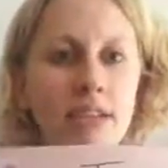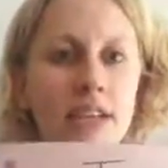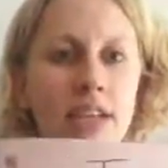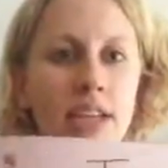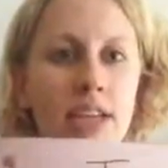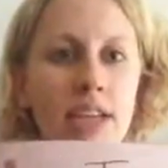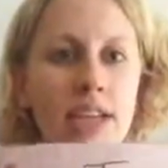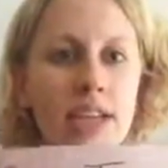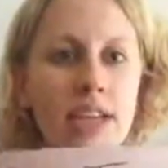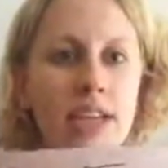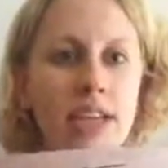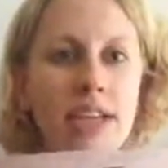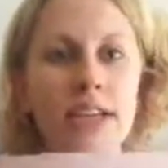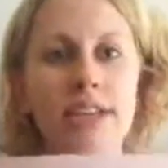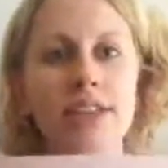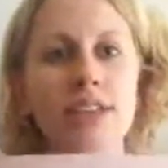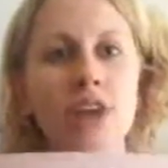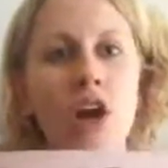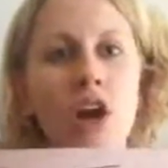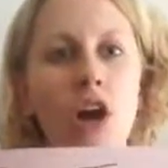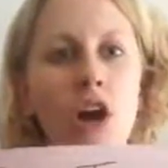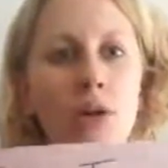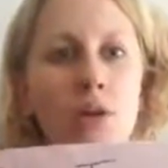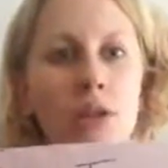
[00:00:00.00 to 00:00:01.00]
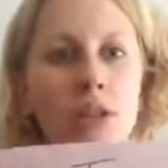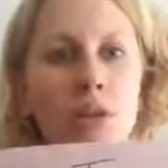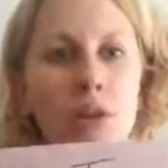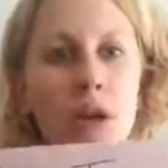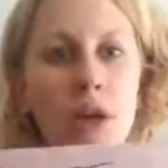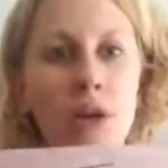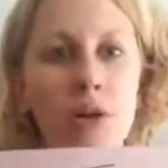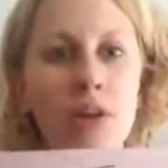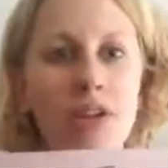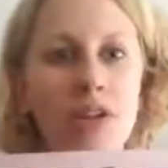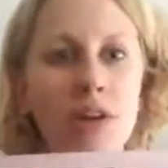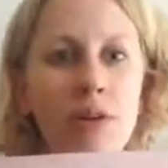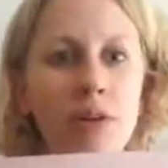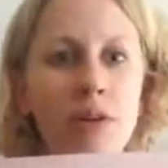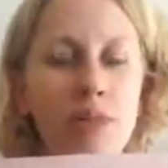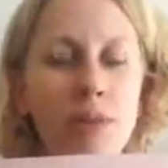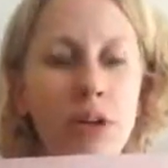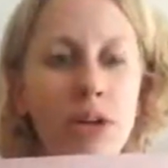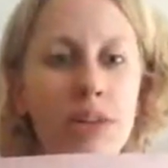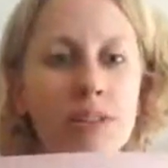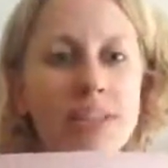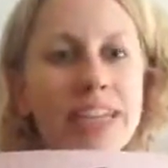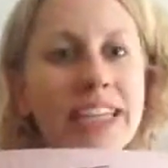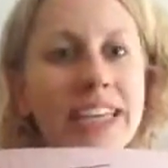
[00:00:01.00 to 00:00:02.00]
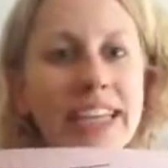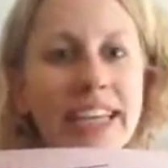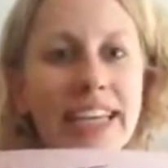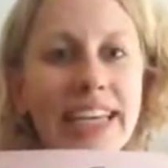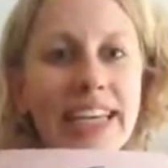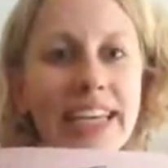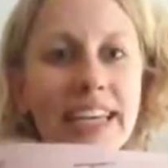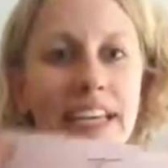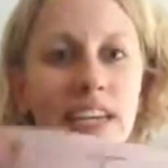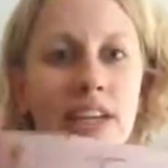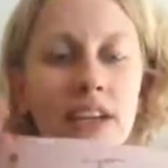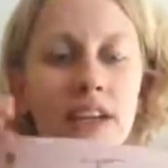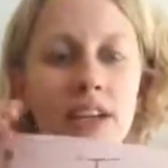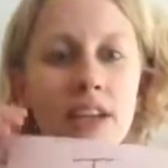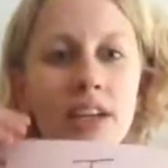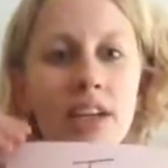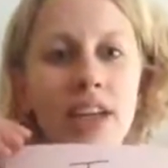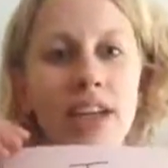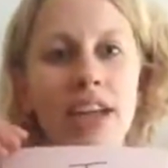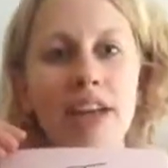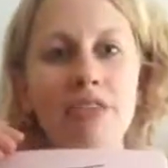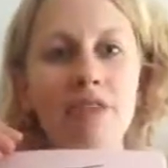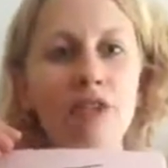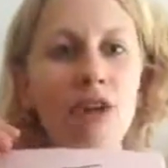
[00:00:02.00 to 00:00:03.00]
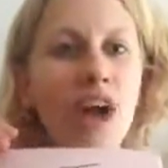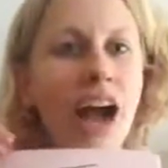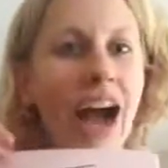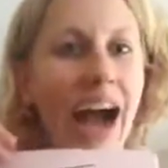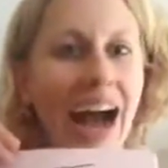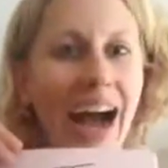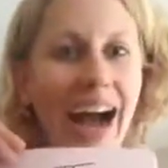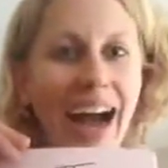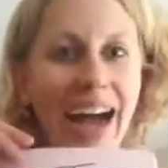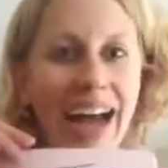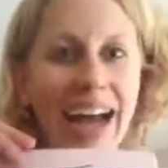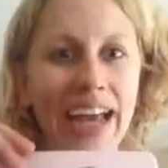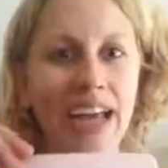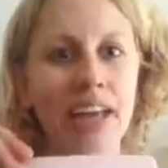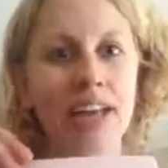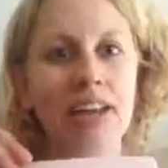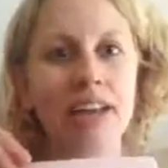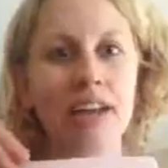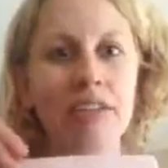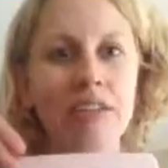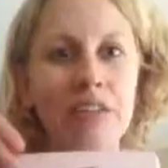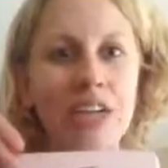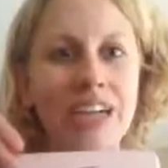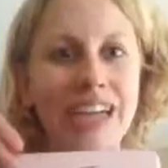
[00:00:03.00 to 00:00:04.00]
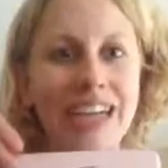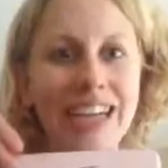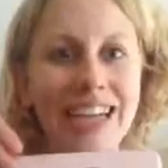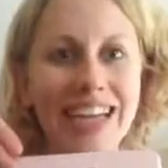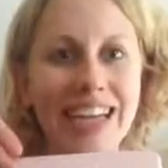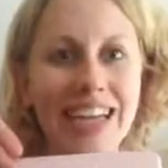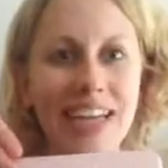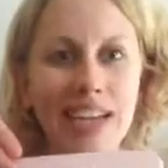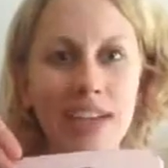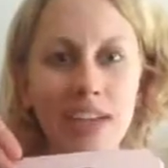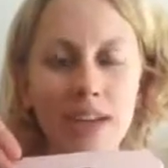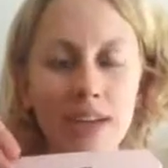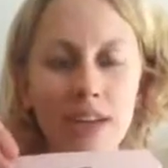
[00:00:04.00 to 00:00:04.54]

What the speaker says: And E is always pronounced E. Never I, never I.